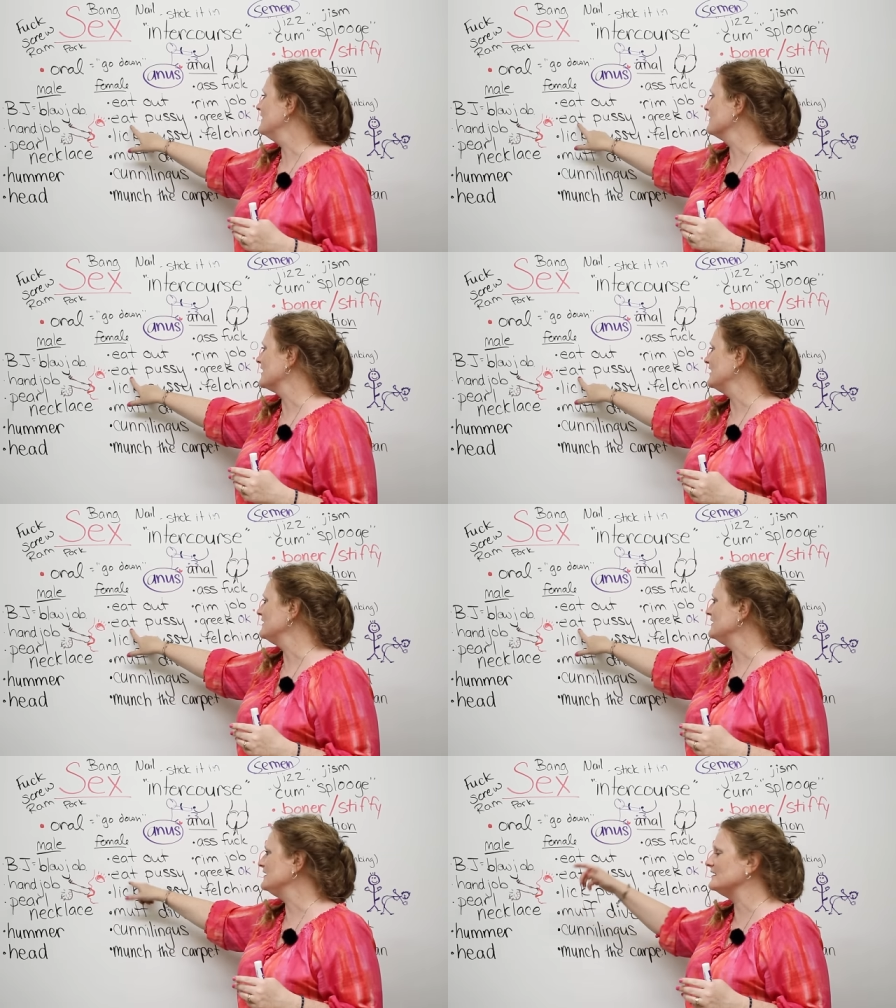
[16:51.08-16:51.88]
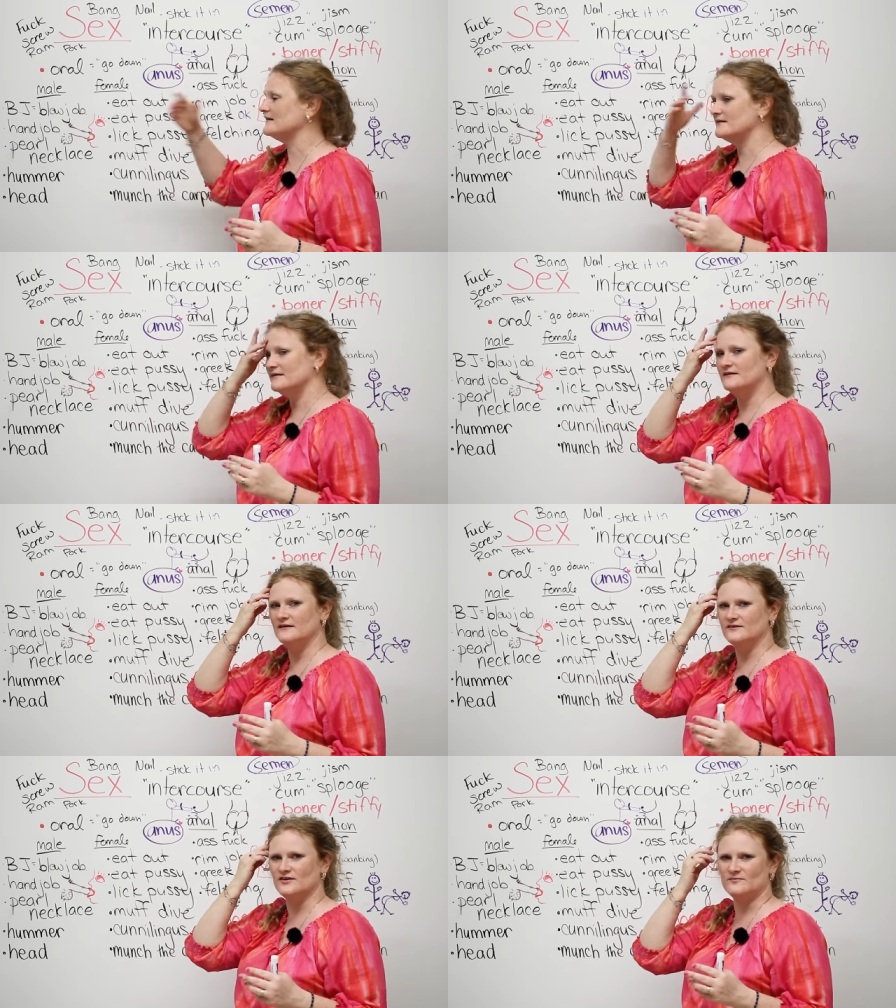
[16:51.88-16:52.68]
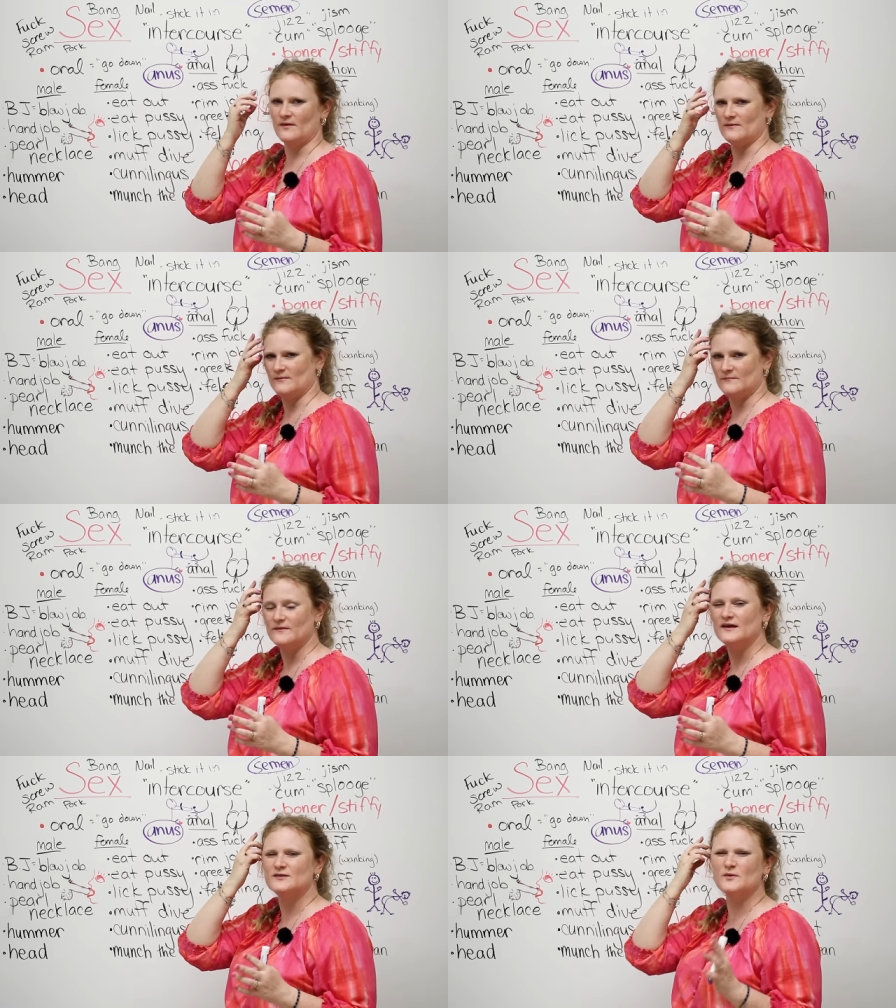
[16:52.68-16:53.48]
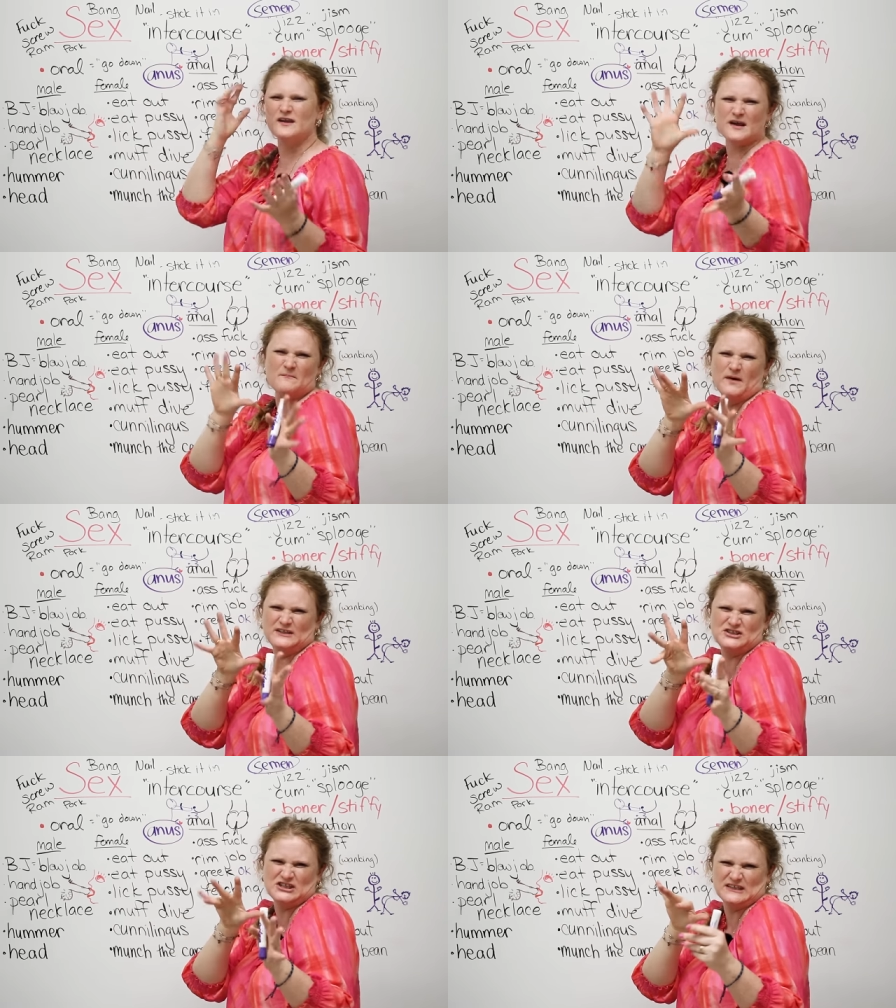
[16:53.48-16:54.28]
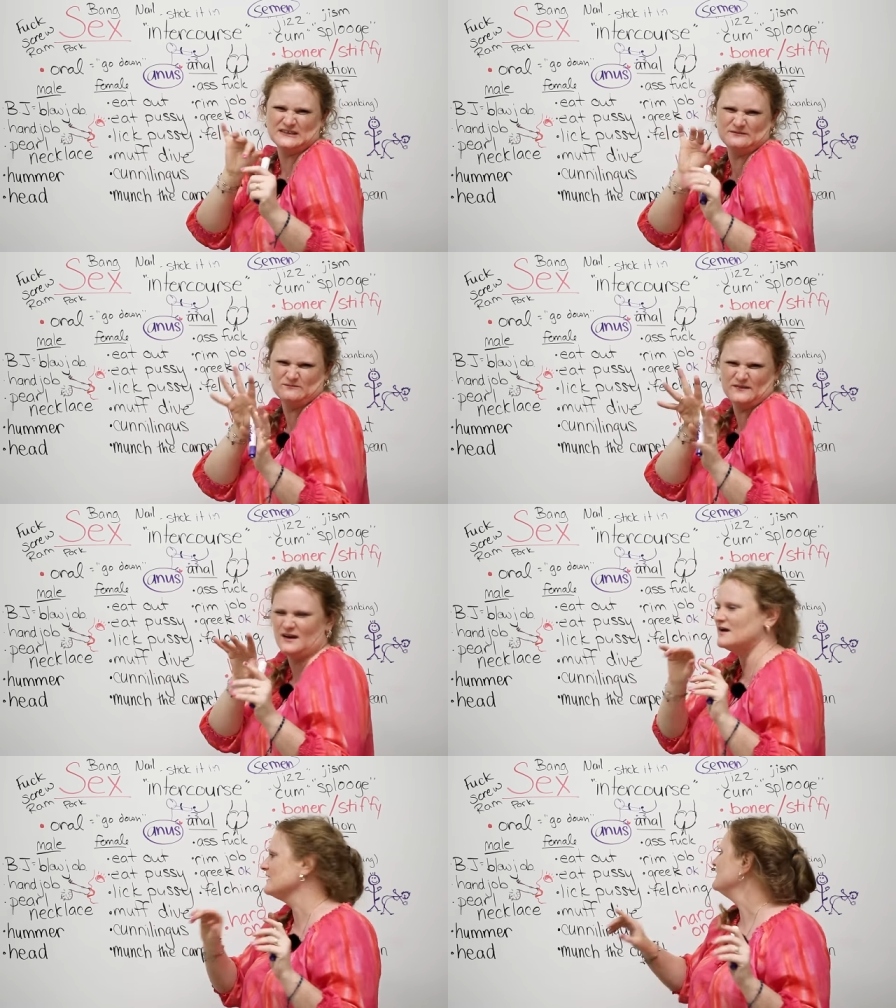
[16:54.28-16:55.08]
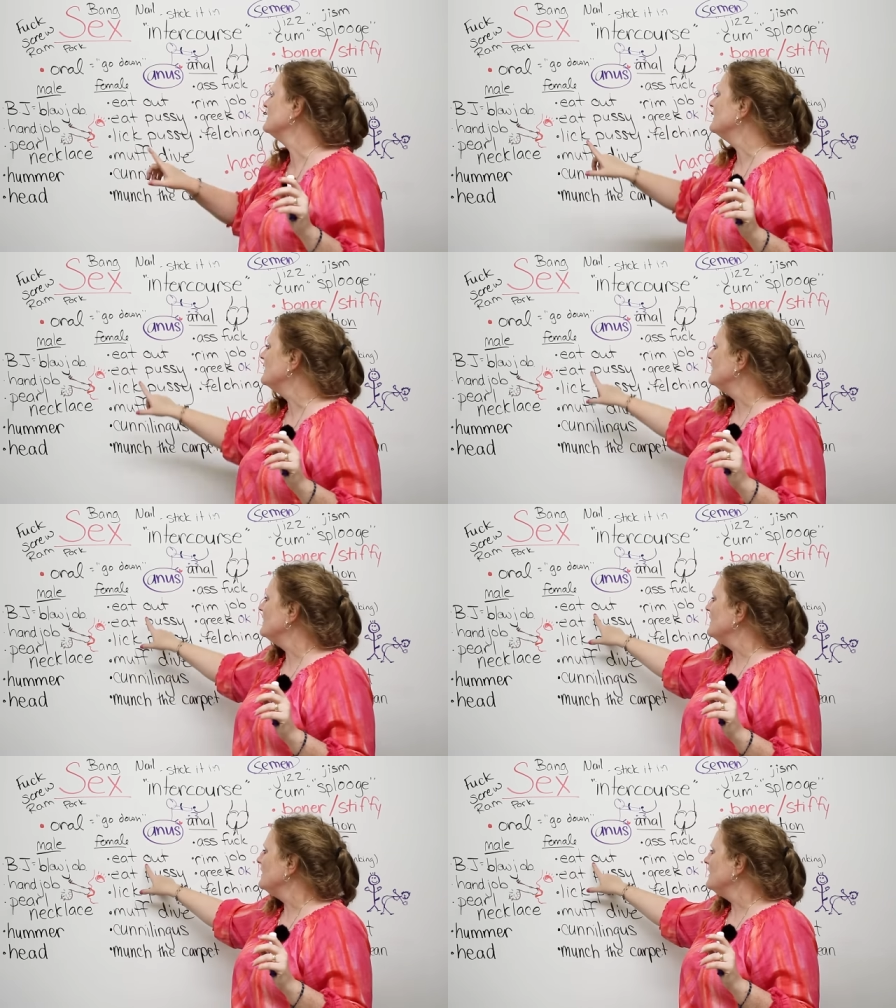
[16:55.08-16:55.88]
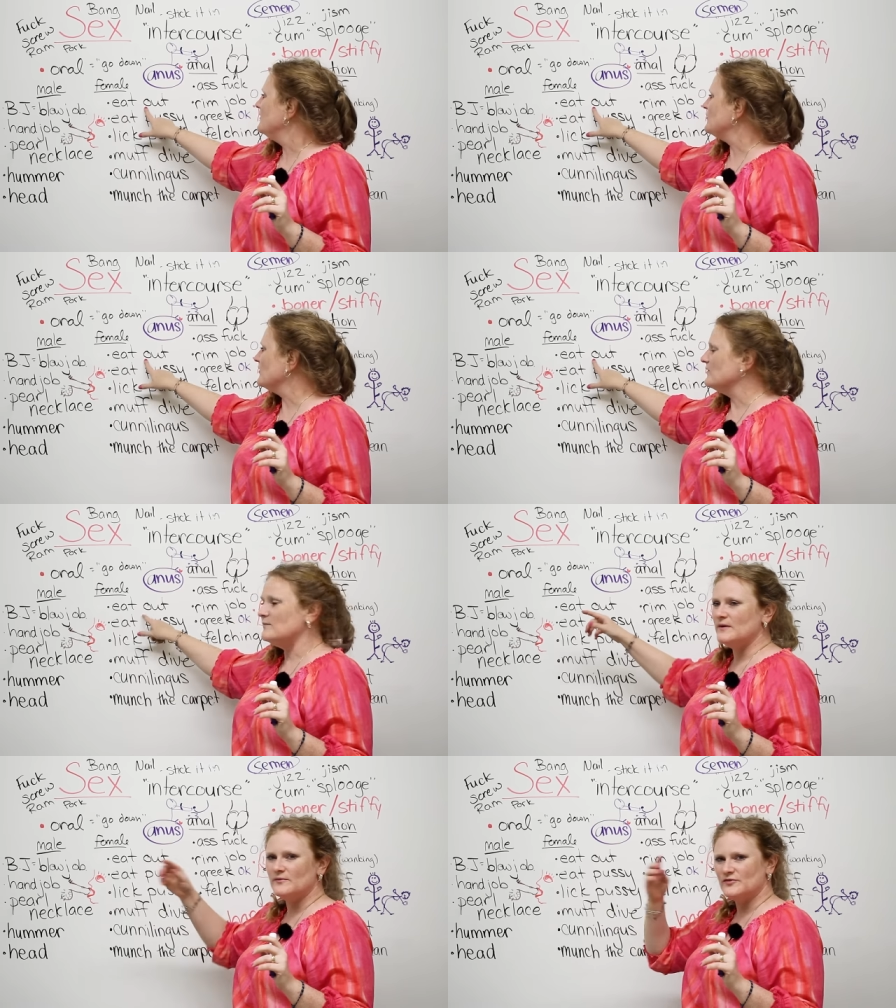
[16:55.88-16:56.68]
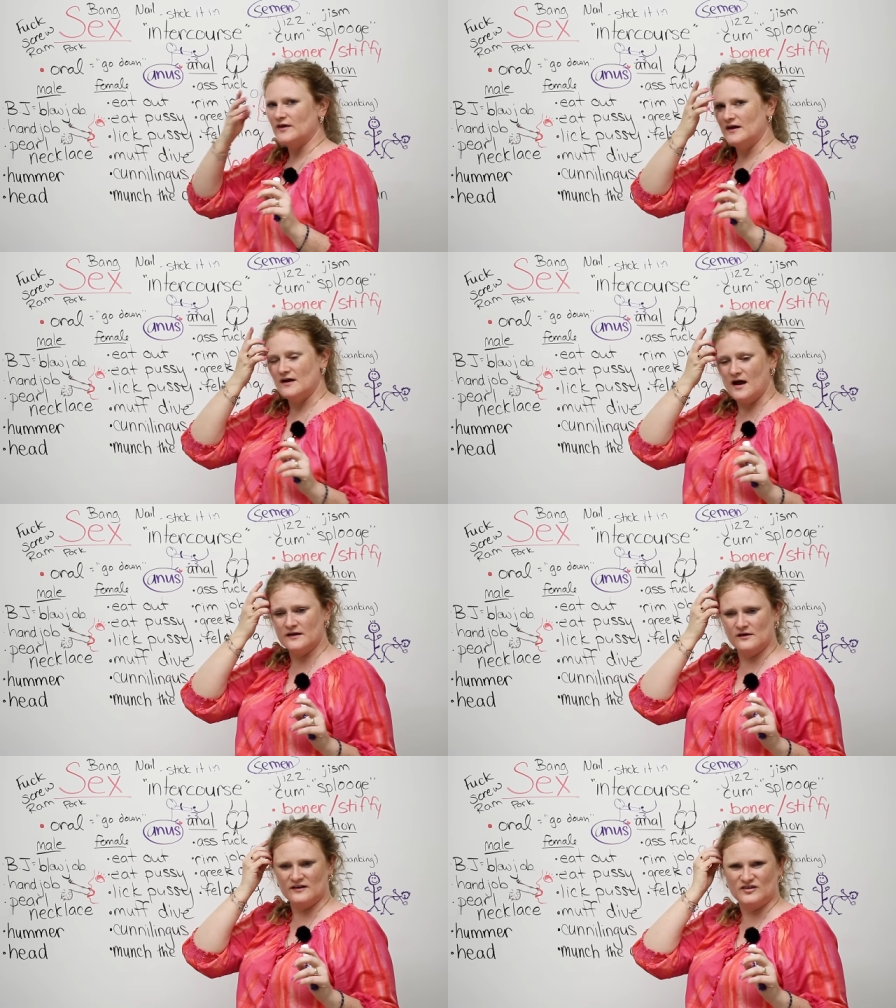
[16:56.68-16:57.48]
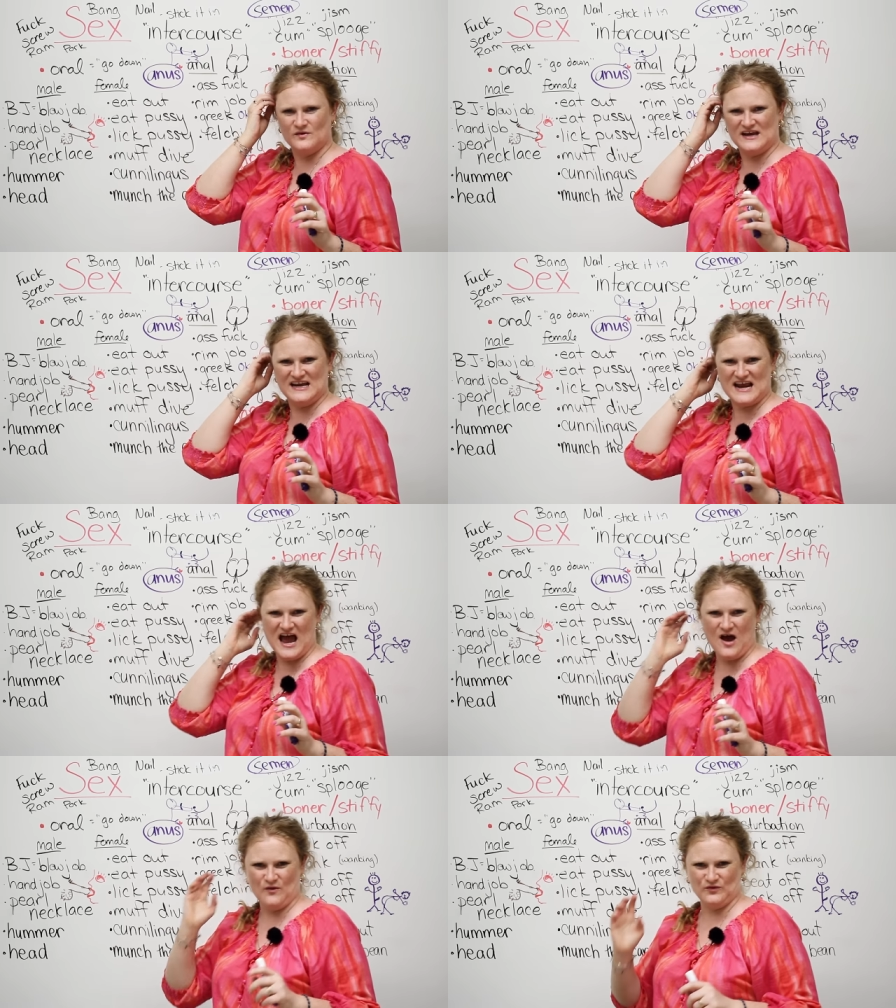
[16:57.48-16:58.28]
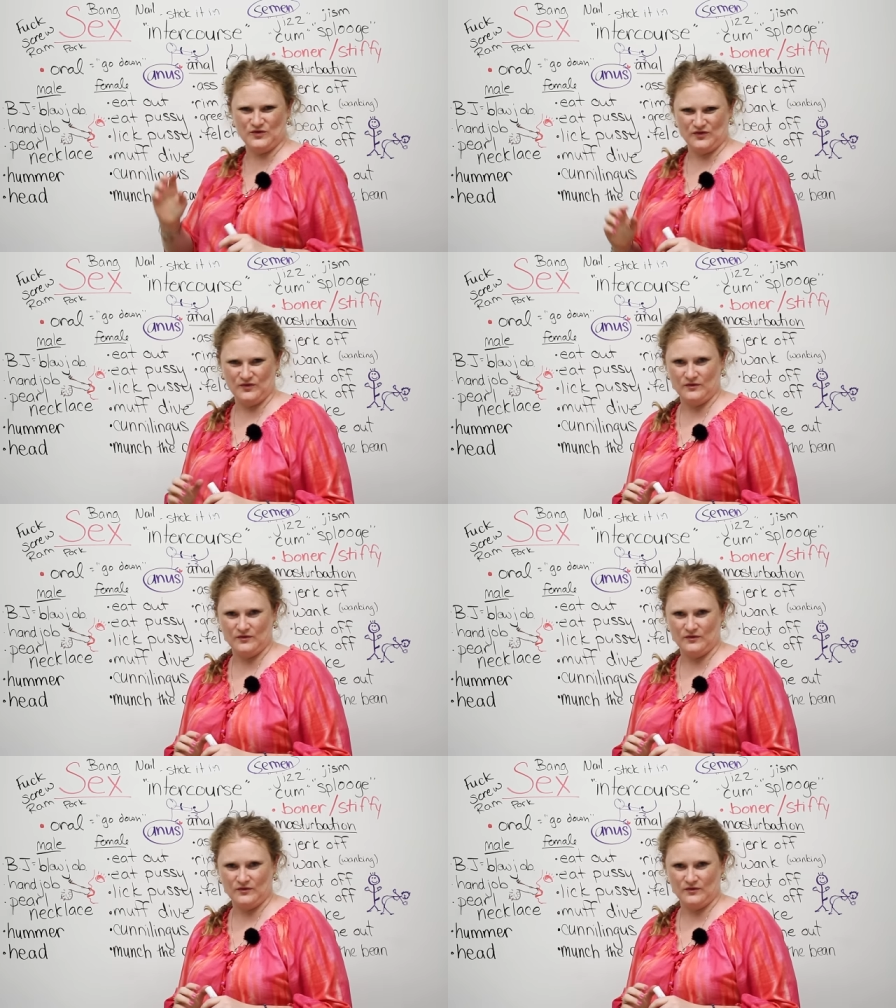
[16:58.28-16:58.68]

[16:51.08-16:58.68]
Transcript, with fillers: Okay, eating. You're just. Nah, nah, nah. It's more like a munching. Okay. So when people say, "I'm going to eat out,"